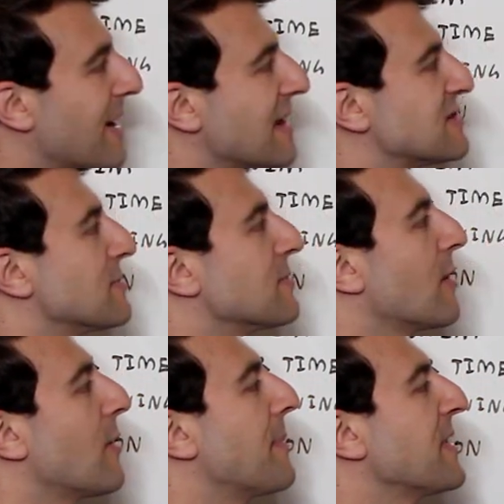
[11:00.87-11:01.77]

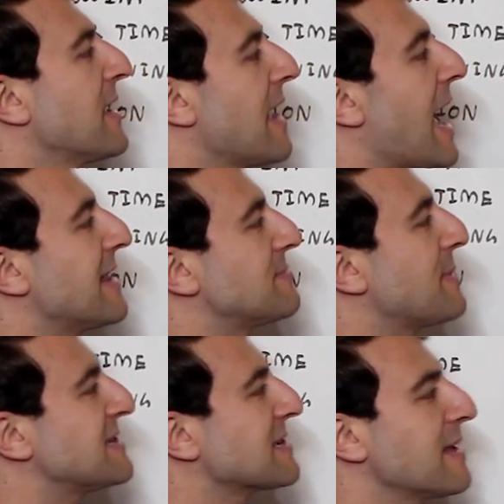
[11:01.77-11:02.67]
MySwimPro app, and it's
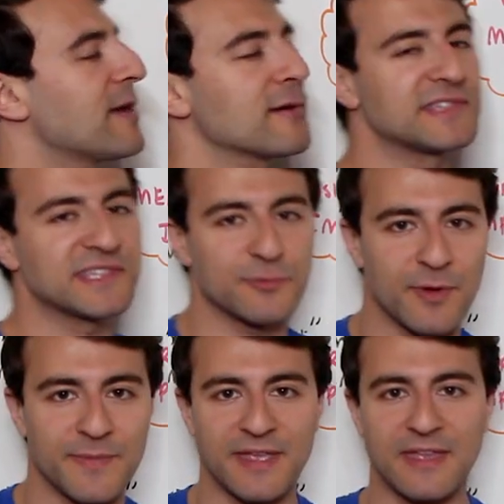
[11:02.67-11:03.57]
basically your
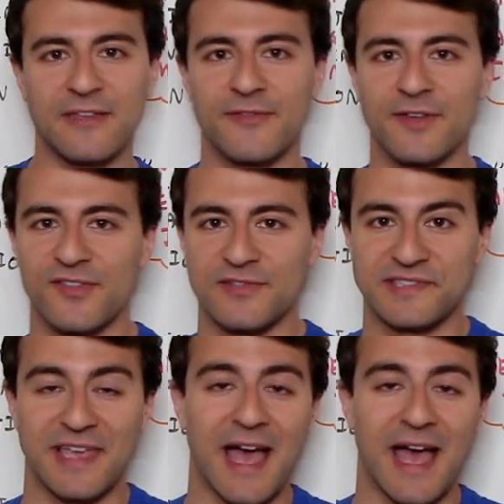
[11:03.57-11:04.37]
swimming efficiency.